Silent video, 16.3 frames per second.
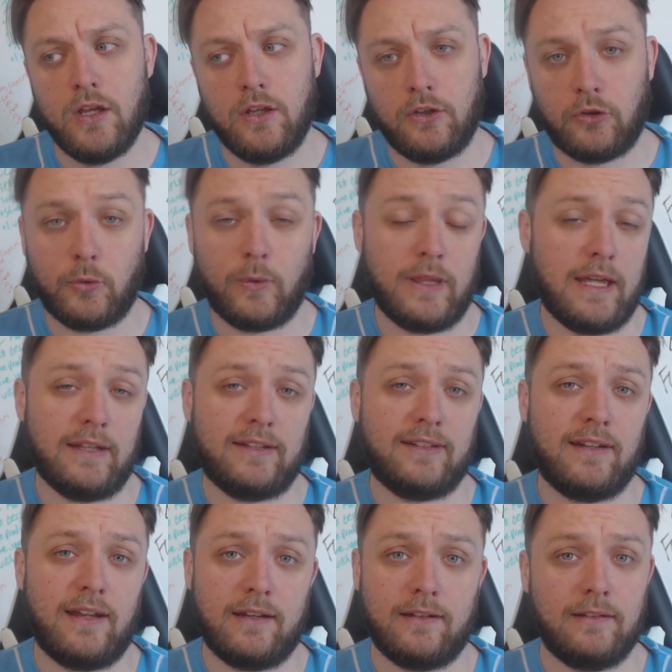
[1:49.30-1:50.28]
So with that
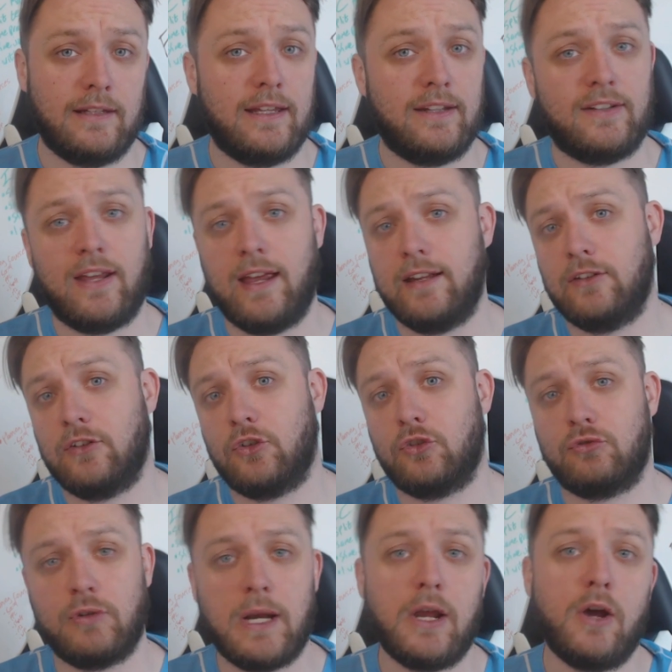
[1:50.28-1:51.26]
said, let's head
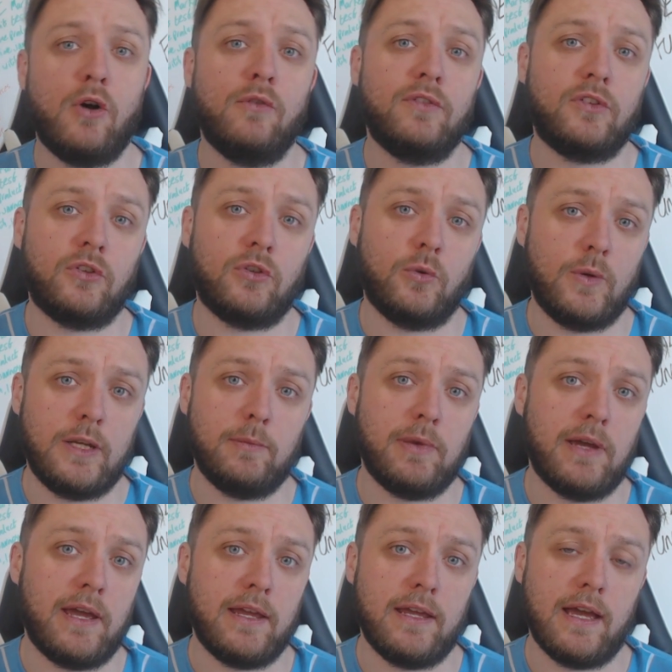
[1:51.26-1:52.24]
straight over to
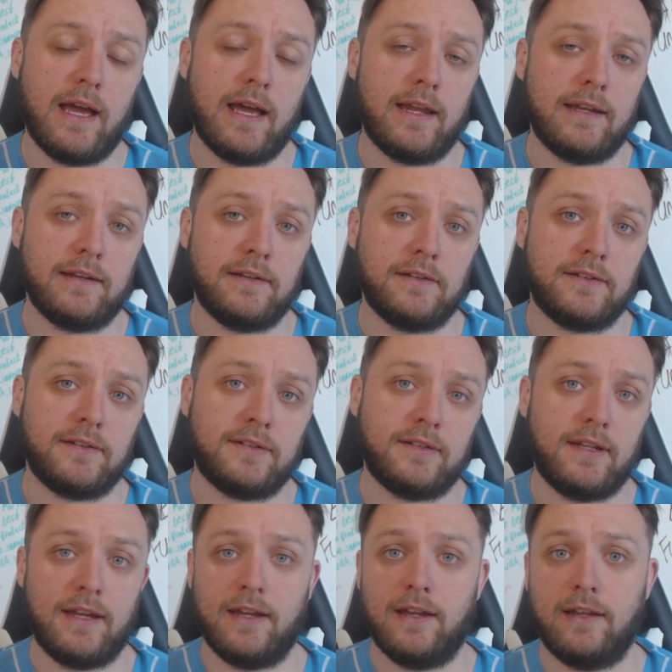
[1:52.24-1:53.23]
eBay and
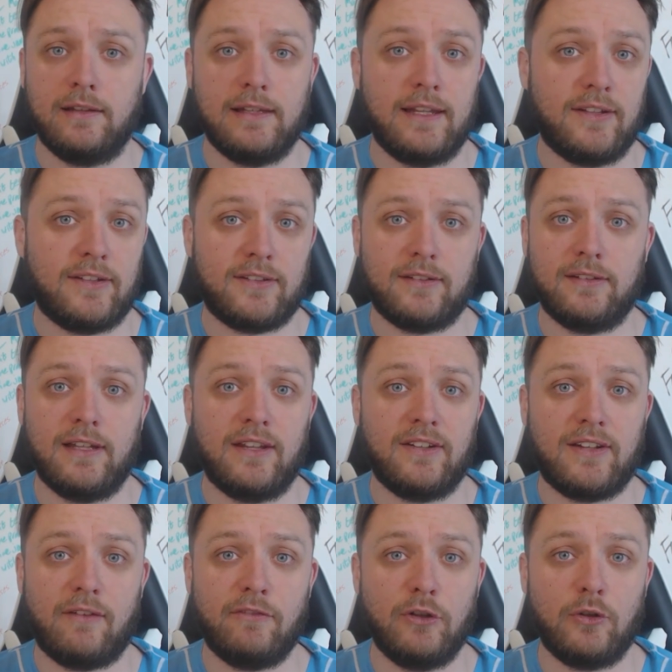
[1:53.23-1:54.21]

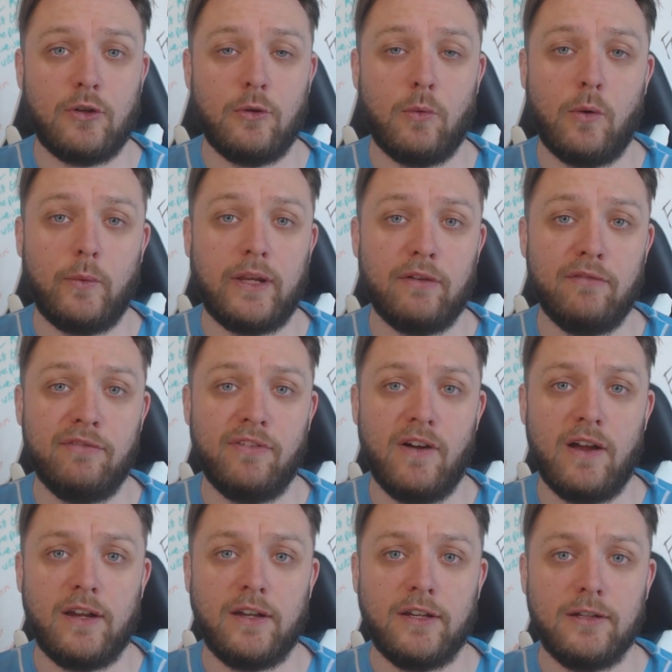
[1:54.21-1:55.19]
let's have a look at what we can
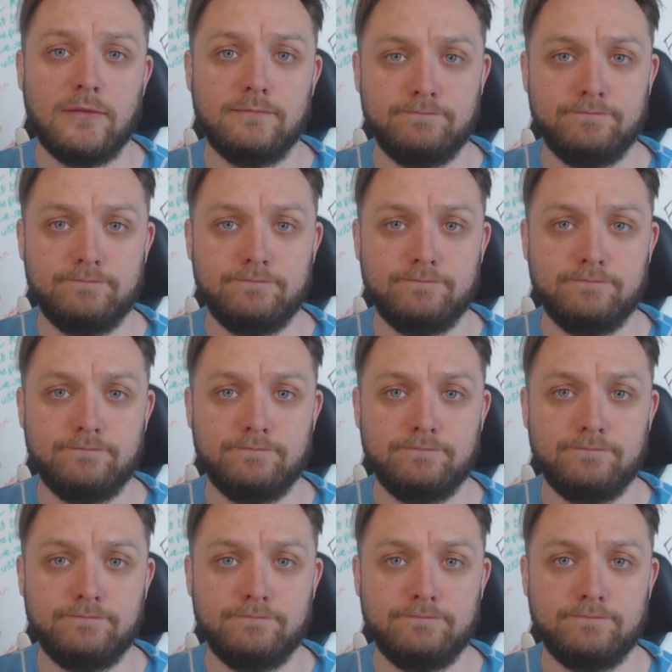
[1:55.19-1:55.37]
find.